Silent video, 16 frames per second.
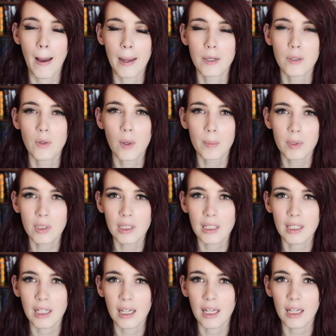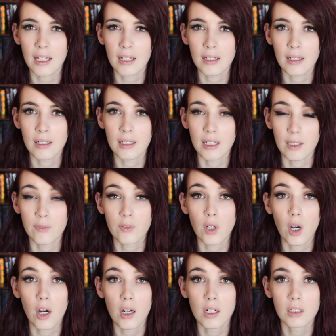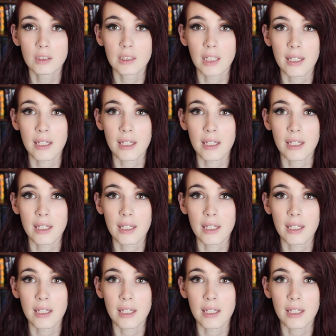I normally get gift cards.